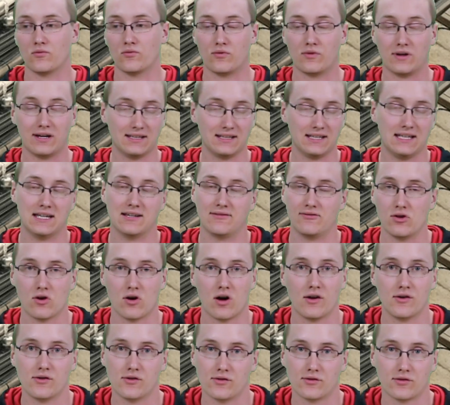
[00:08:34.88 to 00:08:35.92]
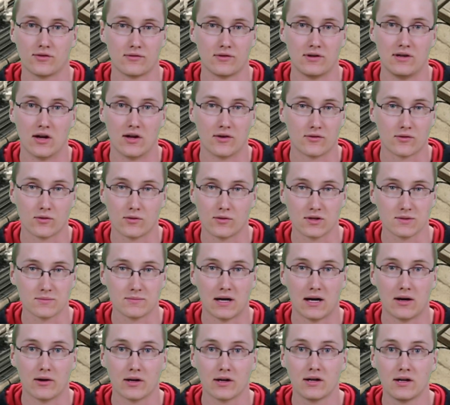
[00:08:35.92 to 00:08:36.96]
Really, if you're under 300
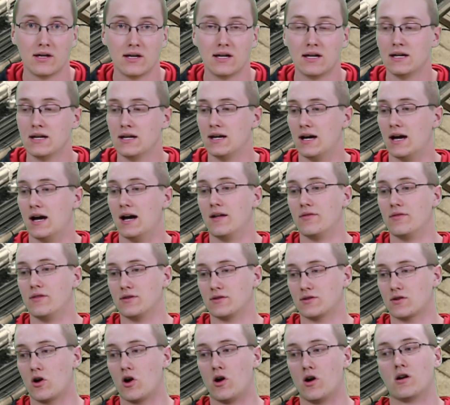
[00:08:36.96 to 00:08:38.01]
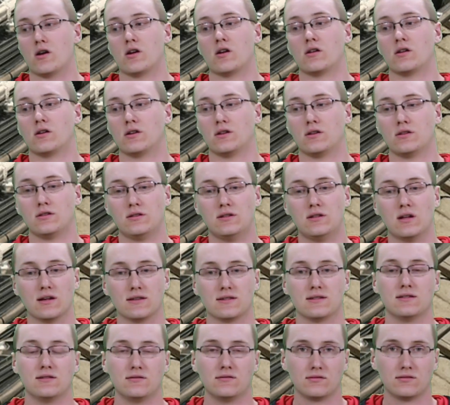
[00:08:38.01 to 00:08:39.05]
horsepower, uh, this car
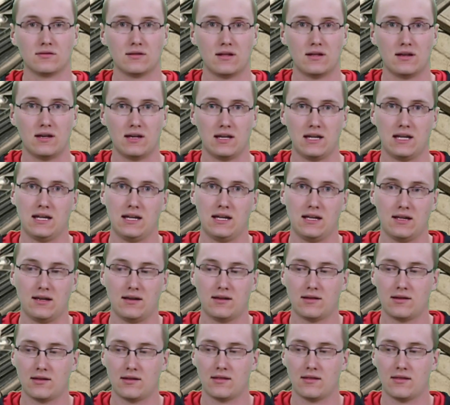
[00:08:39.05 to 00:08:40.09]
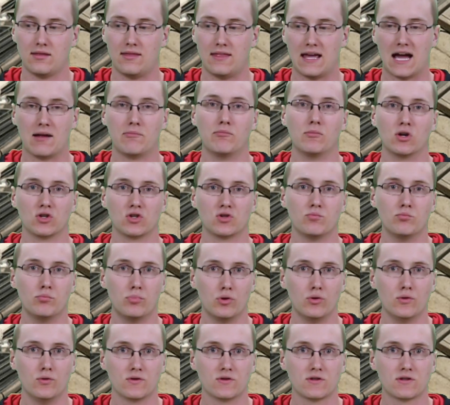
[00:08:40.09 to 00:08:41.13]
doesn't need that much
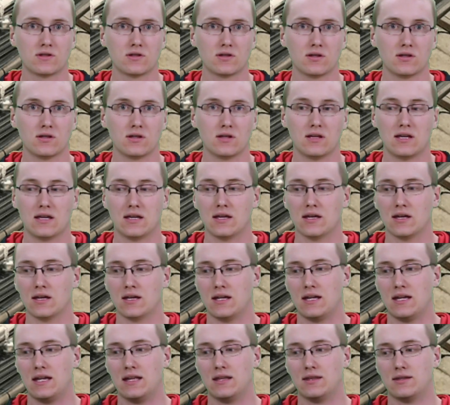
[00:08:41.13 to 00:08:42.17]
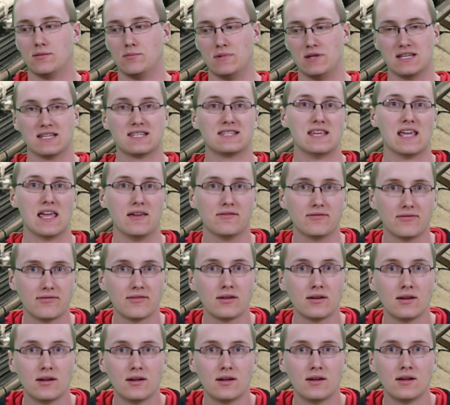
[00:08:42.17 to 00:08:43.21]
boost to be safe.